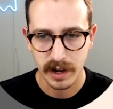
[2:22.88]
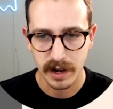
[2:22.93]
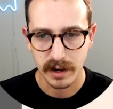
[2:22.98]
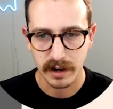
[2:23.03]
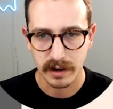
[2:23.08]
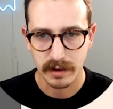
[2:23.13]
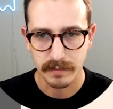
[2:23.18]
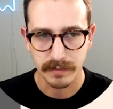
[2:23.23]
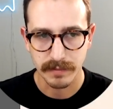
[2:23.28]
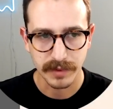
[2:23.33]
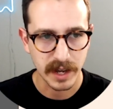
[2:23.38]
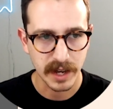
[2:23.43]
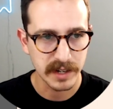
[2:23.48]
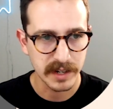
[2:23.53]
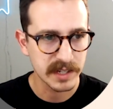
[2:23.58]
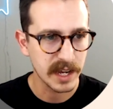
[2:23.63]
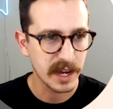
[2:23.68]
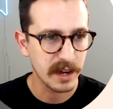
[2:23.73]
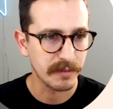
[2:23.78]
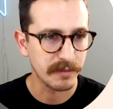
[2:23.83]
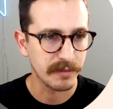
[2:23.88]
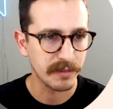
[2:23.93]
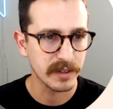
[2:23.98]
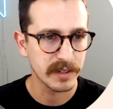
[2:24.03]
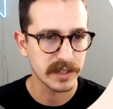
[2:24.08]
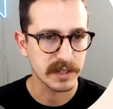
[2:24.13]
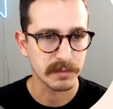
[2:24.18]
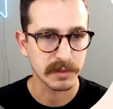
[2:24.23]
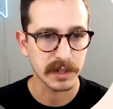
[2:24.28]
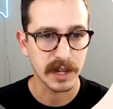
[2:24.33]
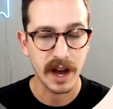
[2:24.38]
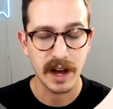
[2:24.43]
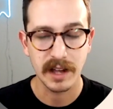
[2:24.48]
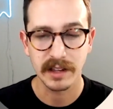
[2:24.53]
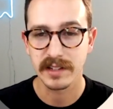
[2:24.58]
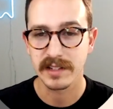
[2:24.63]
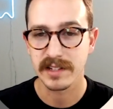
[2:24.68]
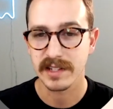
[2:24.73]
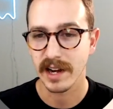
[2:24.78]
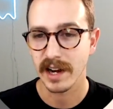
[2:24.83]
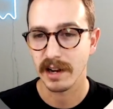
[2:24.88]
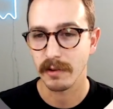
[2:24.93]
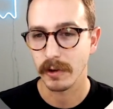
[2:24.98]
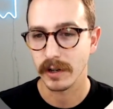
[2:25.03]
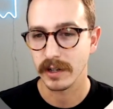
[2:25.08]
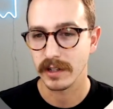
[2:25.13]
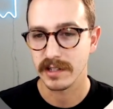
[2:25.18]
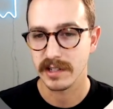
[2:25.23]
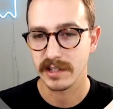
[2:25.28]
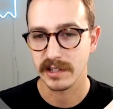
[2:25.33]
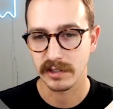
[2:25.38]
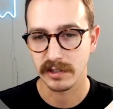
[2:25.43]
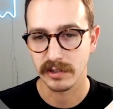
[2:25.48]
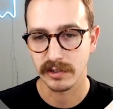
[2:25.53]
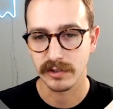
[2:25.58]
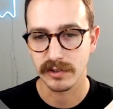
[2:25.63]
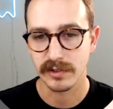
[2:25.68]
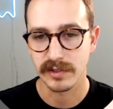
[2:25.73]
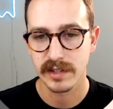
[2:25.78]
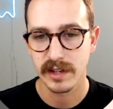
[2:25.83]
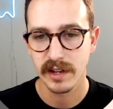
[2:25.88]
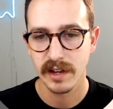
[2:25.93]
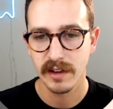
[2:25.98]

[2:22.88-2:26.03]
I just have some colors that I wanted to use